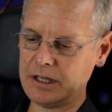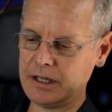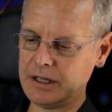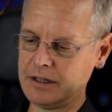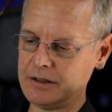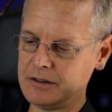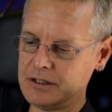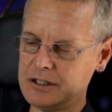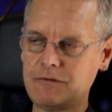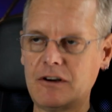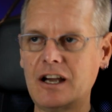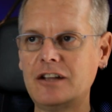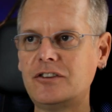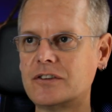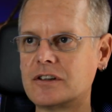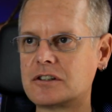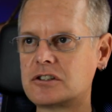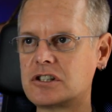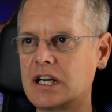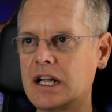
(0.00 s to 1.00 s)
Device
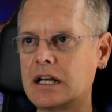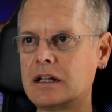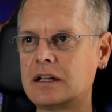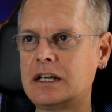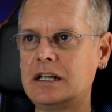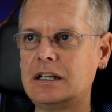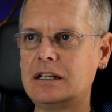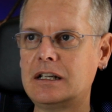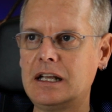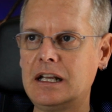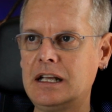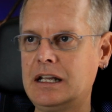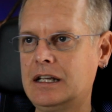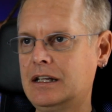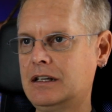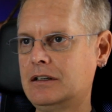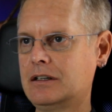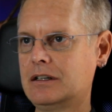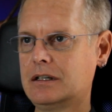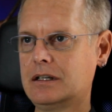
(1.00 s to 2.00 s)
functionality and
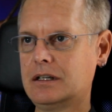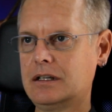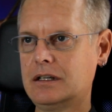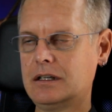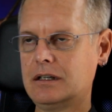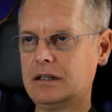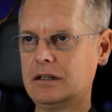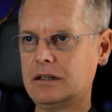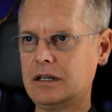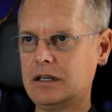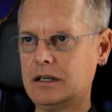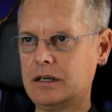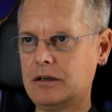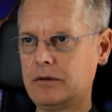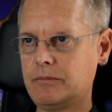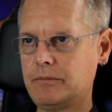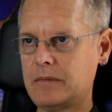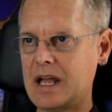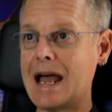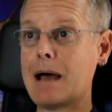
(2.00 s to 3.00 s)

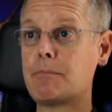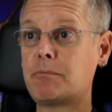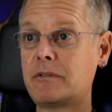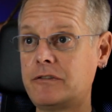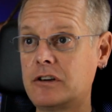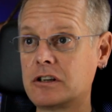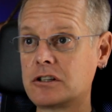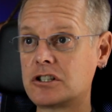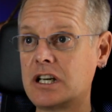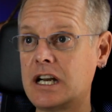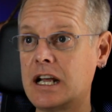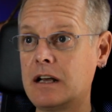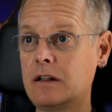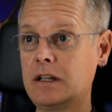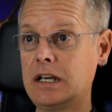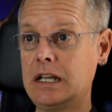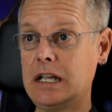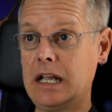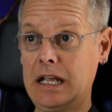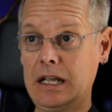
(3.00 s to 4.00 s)
app
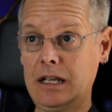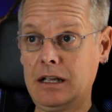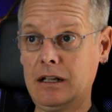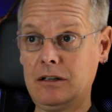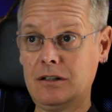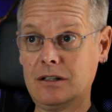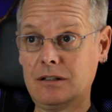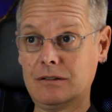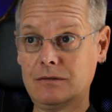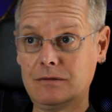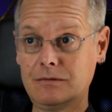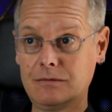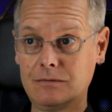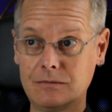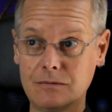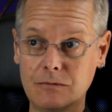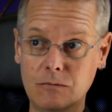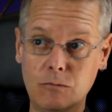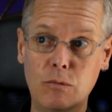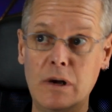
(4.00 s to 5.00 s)
functionality and
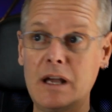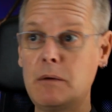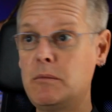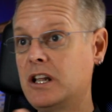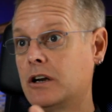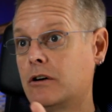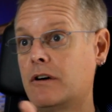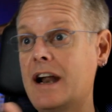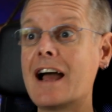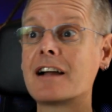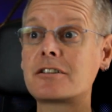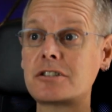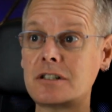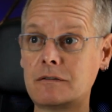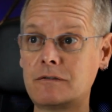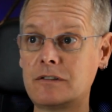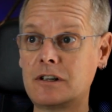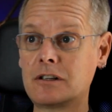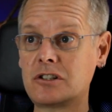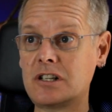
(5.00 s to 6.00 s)
web interaction
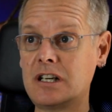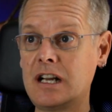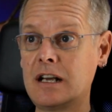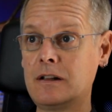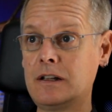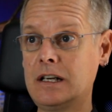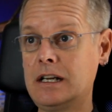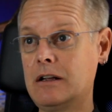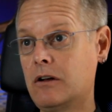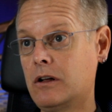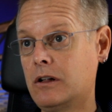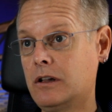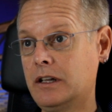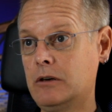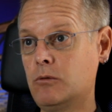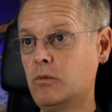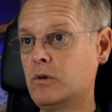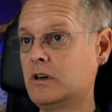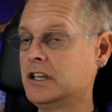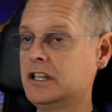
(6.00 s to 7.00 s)
functionality all in
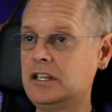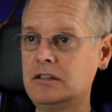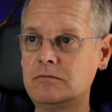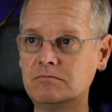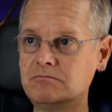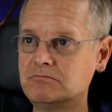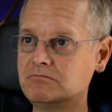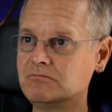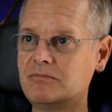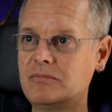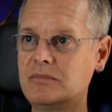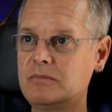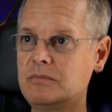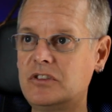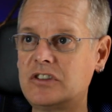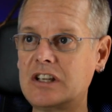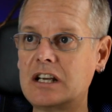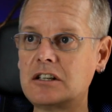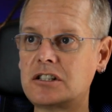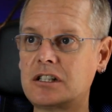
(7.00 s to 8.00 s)
one
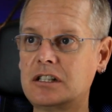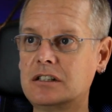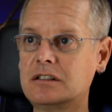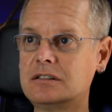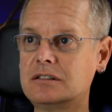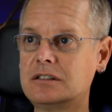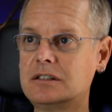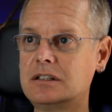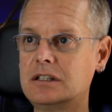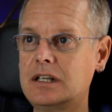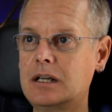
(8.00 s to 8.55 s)
session and